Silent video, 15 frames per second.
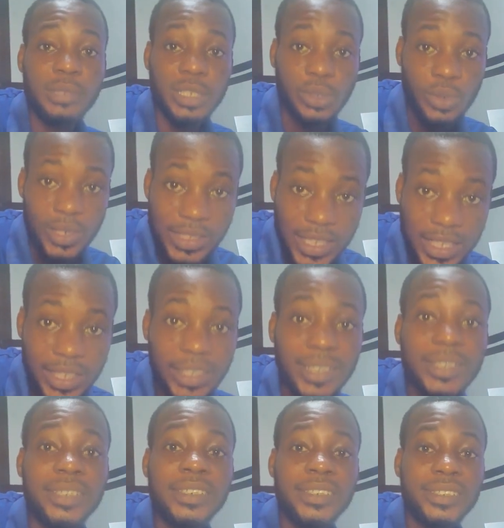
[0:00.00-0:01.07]
me draw say,
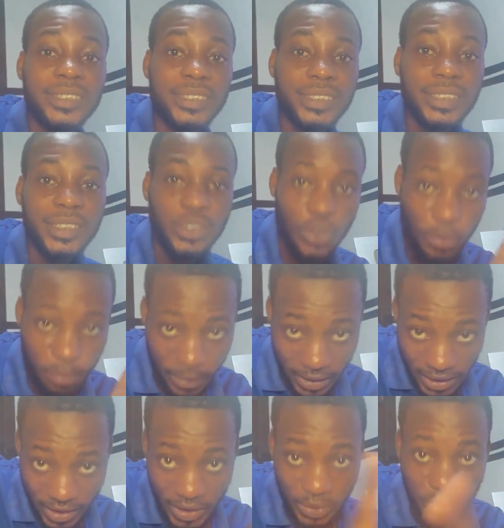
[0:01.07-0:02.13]

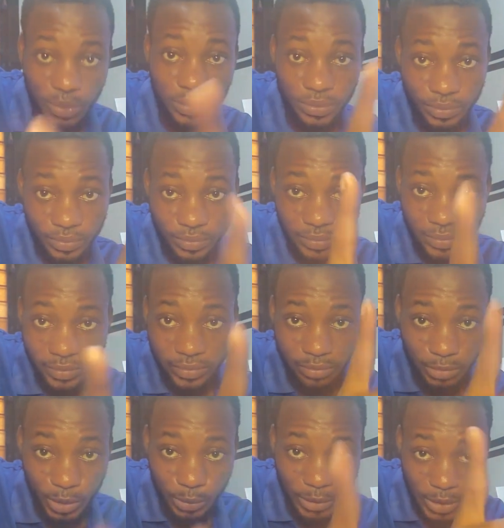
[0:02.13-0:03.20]
company name,
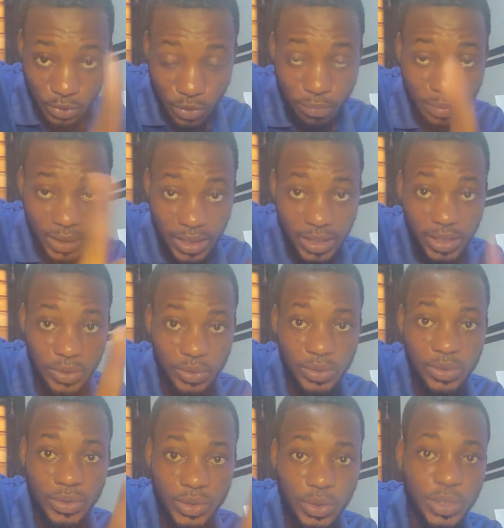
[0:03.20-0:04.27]
Melbet company
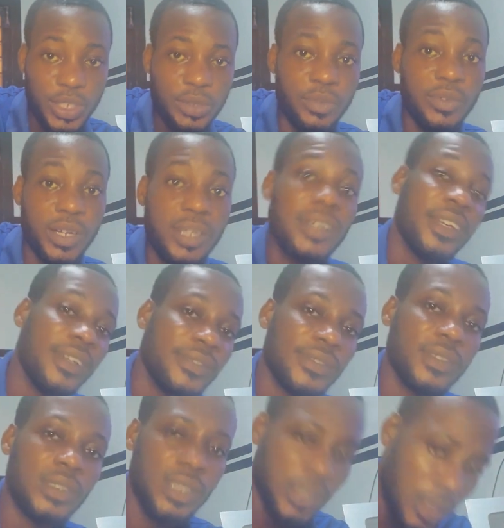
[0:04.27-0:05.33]
name. So you need to be very
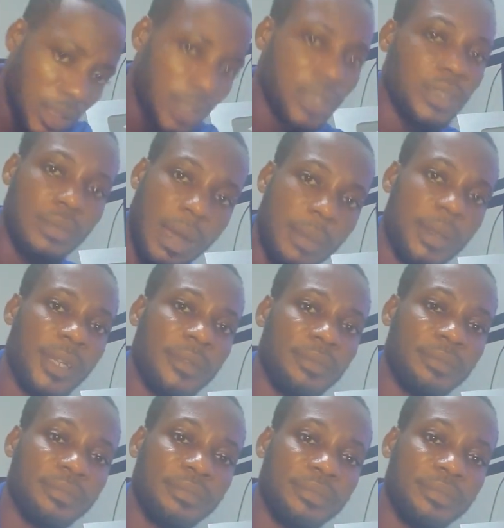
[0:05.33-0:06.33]
careful. Bye bye.